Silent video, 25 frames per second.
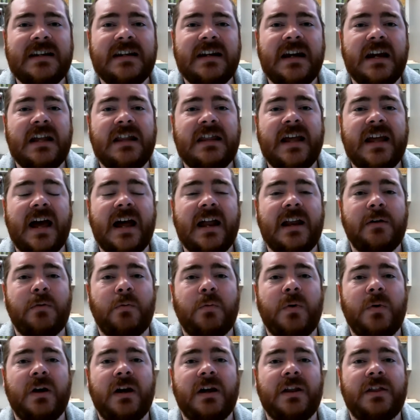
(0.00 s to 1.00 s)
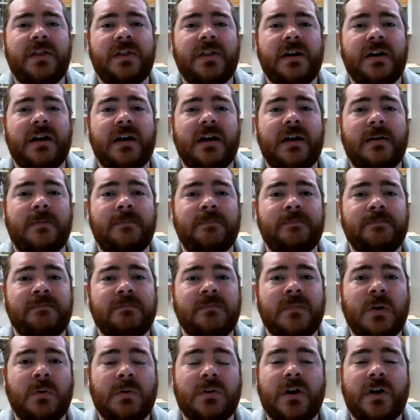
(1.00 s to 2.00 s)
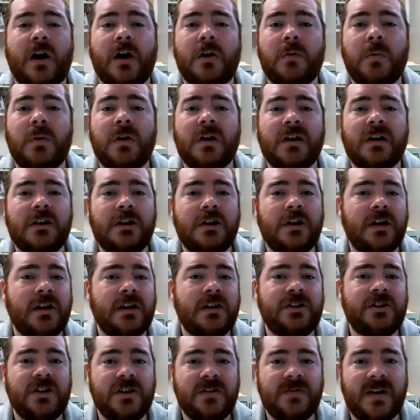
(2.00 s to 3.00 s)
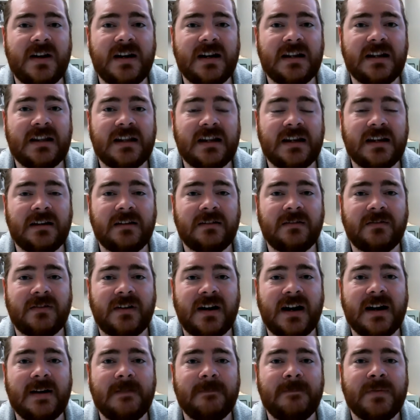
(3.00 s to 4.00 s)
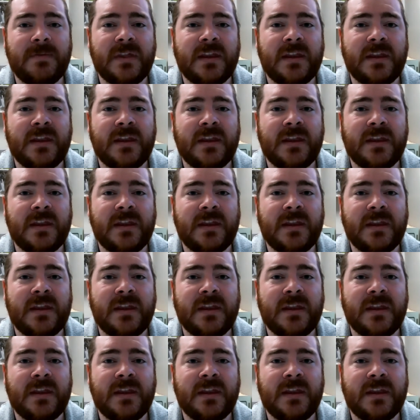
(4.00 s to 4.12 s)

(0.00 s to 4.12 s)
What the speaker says: and that with hard work you can achieve anything, right?